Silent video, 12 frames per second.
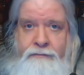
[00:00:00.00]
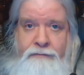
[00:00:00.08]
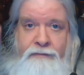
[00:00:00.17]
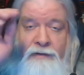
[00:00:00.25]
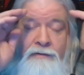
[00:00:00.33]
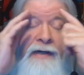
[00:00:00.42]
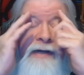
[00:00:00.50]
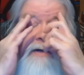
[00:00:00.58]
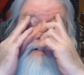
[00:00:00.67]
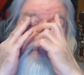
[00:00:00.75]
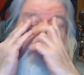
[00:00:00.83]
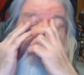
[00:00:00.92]
The latter.
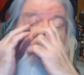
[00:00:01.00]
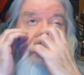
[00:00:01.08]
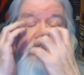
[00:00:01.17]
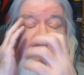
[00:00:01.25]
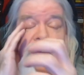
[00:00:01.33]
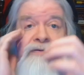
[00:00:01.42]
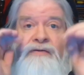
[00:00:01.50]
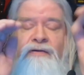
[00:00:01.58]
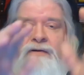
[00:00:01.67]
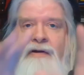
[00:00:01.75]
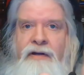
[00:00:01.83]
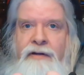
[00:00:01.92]
And here's the
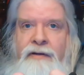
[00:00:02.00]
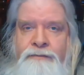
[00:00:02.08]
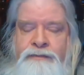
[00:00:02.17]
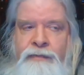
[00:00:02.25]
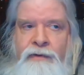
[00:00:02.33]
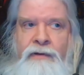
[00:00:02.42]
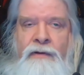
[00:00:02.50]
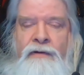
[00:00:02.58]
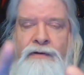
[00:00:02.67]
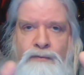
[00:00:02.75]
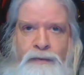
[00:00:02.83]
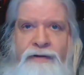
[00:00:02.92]
thing.
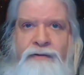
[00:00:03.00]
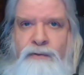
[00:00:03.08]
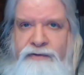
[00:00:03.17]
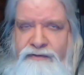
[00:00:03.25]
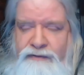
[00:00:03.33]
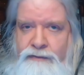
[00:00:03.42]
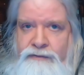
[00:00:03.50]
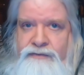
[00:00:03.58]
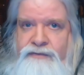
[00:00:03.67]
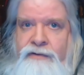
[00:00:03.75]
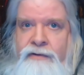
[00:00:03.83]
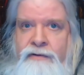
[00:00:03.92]
The Red
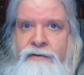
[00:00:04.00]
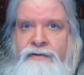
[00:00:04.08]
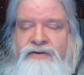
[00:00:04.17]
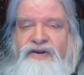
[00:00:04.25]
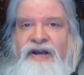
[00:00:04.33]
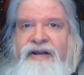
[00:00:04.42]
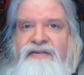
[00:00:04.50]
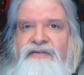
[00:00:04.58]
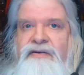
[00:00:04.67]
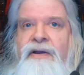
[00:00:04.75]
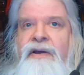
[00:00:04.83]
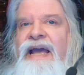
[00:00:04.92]
Wizards
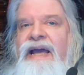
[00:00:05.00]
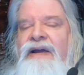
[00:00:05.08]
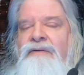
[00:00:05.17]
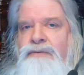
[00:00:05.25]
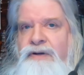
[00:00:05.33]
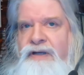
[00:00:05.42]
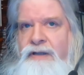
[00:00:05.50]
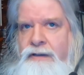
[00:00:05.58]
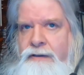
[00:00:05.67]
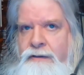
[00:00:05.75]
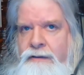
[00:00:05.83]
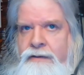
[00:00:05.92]
test every
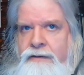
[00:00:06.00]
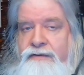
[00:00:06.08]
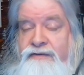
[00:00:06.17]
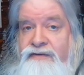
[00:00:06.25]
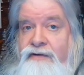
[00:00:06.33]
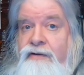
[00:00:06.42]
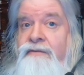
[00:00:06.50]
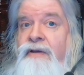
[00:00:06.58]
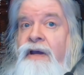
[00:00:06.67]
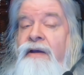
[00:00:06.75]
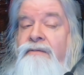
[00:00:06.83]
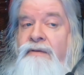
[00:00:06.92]
kid to see if they
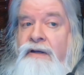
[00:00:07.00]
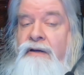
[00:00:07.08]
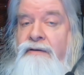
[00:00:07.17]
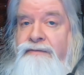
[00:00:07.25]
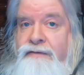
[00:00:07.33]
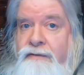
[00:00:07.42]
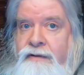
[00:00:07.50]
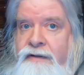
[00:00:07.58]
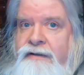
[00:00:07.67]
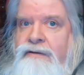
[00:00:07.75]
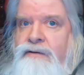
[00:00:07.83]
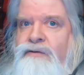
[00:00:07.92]
have the gift.
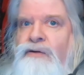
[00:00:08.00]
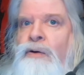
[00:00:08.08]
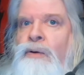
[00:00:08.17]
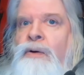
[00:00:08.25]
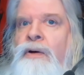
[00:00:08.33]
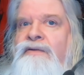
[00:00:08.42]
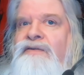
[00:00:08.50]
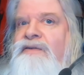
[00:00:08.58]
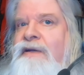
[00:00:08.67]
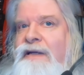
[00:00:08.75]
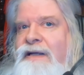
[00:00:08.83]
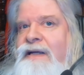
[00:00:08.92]
Like, there's no
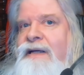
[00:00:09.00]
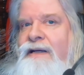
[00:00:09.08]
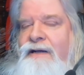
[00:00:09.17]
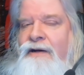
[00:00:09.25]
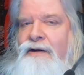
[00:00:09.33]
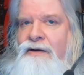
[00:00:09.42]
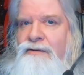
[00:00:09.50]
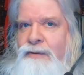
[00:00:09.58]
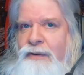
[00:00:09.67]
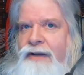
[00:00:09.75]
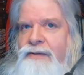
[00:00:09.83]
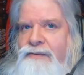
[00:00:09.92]
sneaking
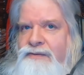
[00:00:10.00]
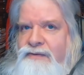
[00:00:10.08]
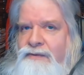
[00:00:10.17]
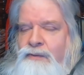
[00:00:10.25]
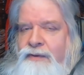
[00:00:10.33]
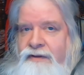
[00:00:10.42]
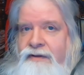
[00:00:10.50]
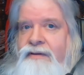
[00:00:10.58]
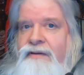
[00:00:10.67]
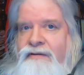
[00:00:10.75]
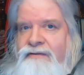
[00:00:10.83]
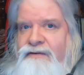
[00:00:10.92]
around
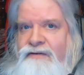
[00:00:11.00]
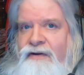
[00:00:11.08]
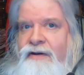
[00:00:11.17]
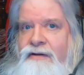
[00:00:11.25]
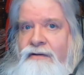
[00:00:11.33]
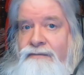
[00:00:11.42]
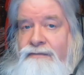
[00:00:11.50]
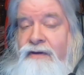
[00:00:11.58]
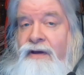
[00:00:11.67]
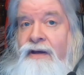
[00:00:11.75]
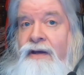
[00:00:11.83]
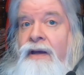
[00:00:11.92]
within the Society of
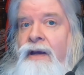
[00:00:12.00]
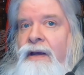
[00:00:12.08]
Thay